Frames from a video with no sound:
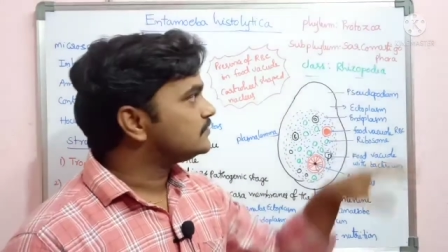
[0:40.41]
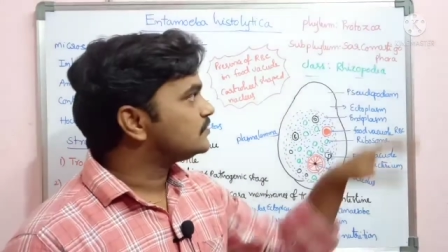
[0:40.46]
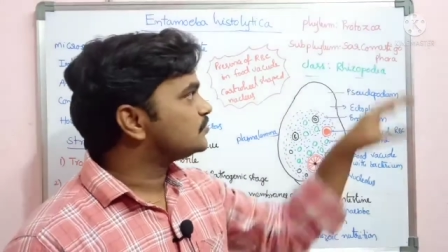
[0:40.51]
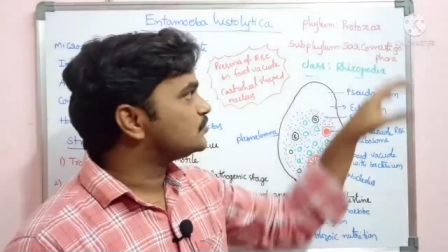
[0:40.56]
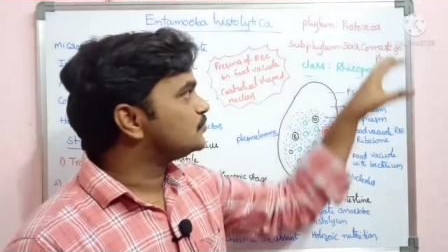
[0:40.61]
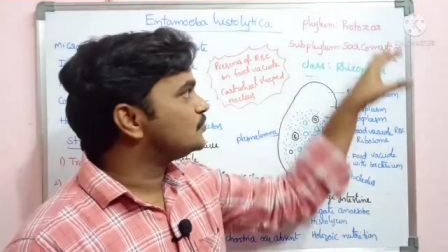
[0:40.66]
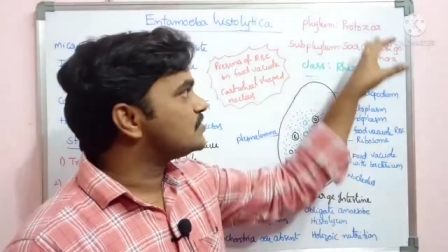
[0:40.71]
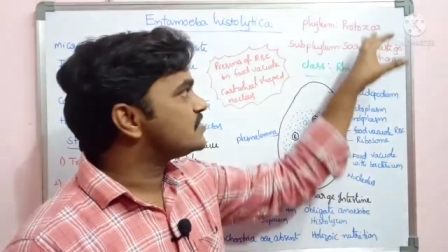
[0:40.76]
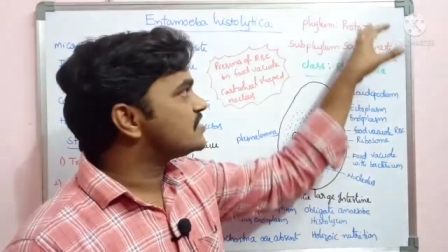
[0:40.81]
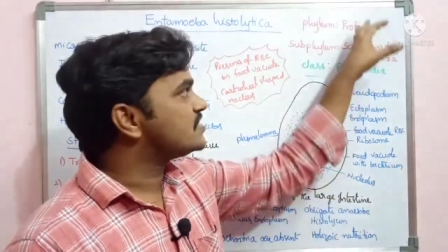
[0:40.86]

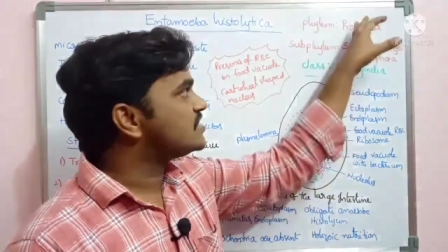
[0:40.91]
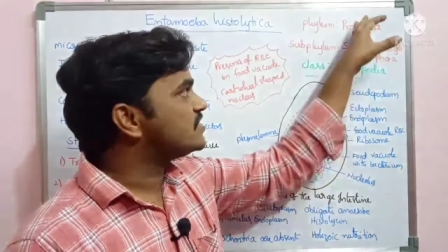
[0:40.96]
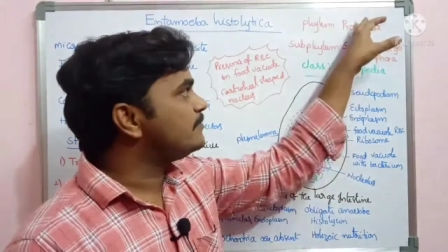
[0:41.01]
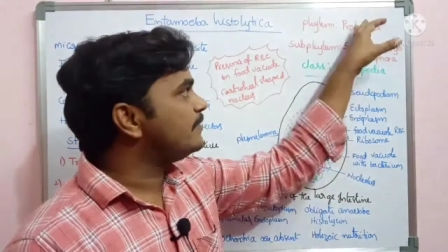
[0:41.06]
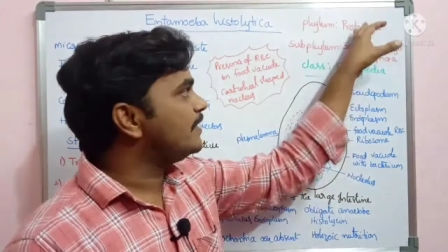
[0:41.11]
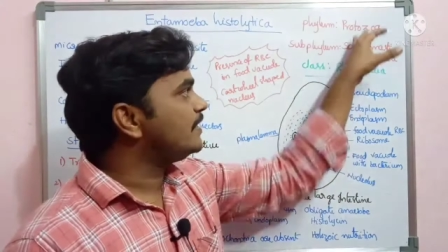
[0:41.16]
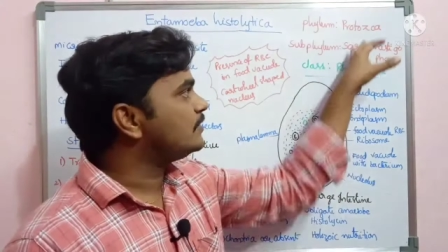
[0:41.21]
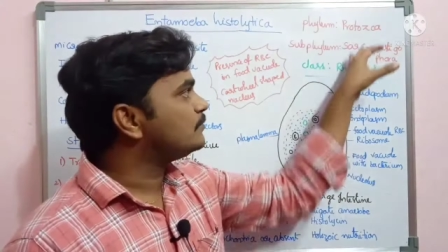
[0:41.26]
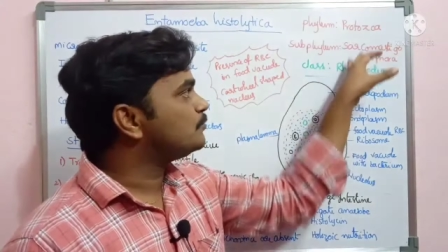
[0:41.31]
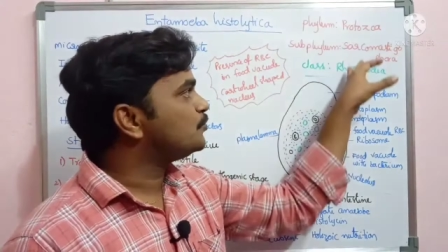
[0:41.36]
So
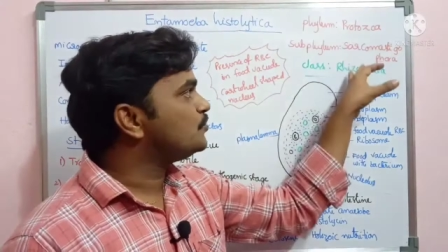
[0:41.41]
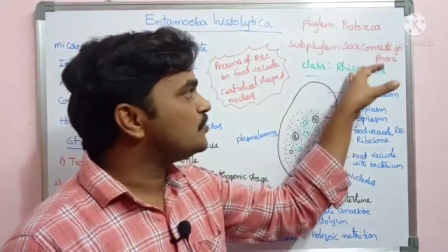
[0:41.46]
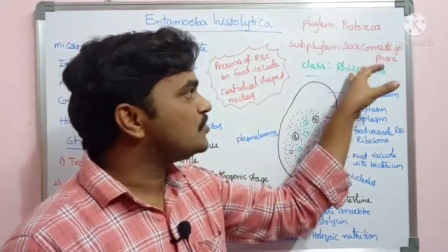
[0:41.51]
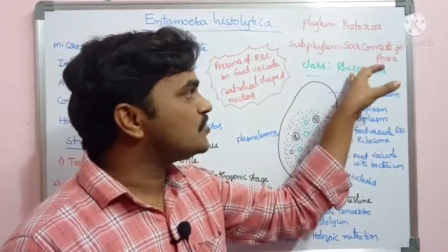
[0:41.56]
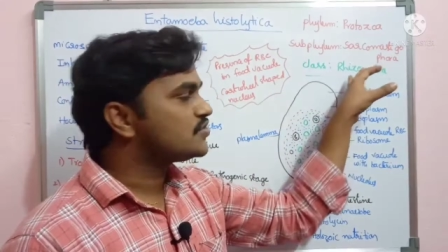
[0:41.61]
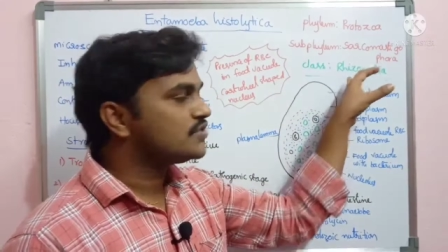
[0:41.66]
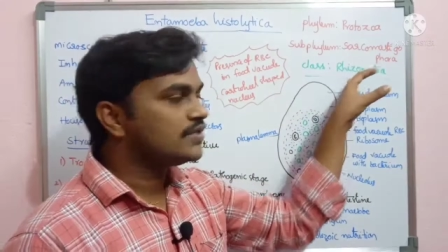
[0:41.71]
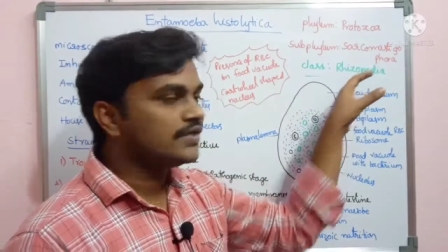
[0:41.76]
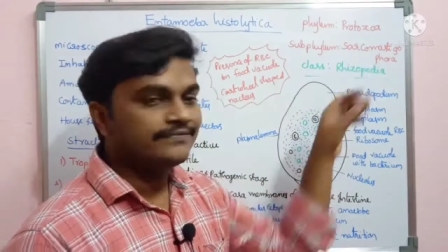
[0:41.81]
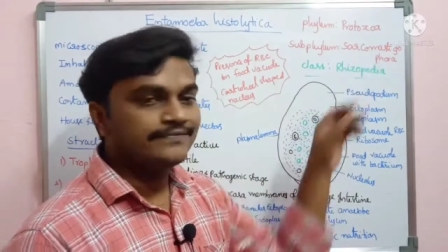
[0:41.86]
systematic
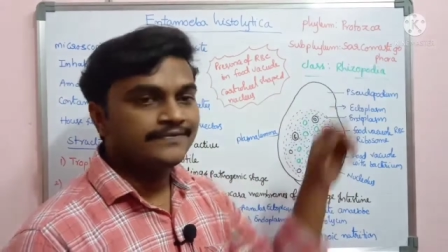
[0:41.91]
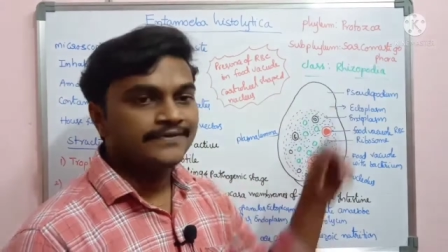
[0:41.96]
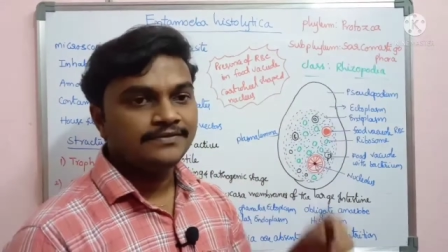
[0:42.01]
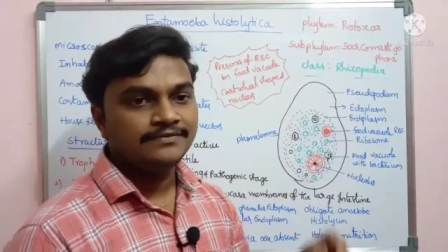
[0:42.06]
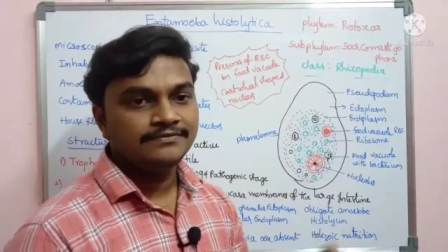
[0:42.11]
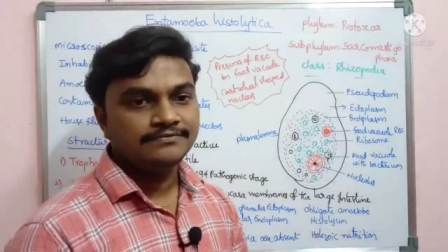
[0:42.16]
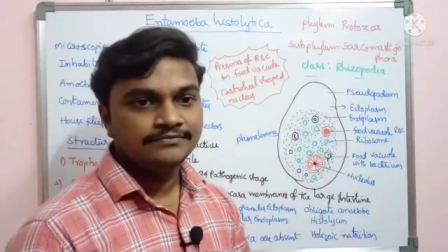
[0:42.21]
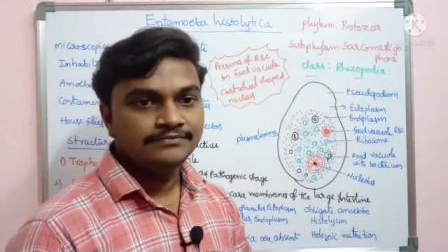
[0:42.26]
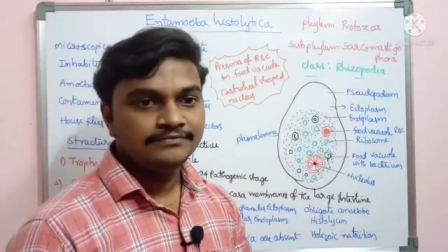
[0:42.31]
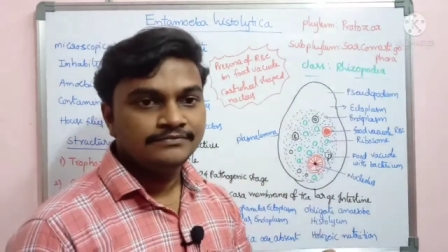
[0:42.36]
position of a